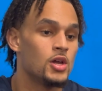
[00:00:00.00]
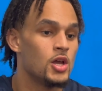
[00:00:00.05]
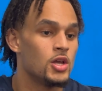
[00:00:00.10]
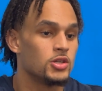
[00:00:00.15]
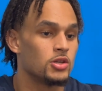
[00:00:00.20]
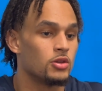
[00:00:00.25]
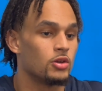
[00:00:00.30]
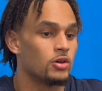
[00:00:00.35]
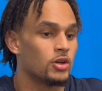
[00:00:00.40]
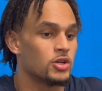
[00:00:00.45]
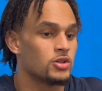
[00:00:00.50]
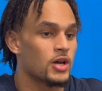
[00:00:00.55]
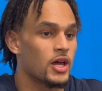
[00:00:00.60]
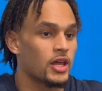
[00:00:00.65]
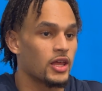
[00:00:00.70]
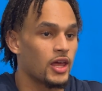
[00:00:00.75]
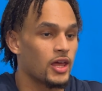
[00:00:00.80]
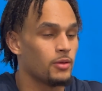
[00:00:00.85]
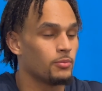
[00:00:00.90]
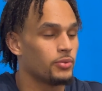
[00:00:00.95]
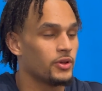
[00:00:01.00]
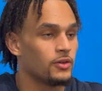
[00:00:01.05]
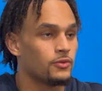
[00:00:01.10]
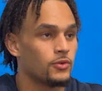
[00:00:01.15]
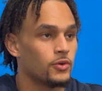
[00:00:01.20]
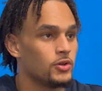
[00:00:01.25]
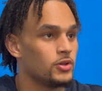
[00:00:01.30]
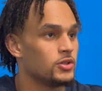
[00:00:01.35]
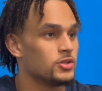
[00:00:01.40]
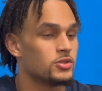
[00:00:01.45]
So they're going to try to game plan
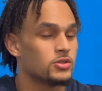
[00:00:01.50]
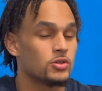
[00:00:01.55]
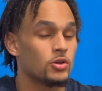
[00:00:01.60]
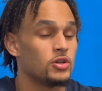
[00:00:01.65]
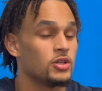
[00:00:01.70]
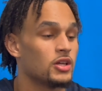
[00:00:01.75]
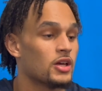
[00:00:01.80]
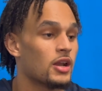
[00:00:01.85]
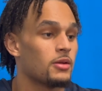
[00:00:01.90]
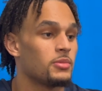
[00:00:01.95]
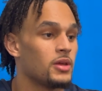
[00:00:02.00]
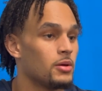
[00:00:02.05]
for you. So you got to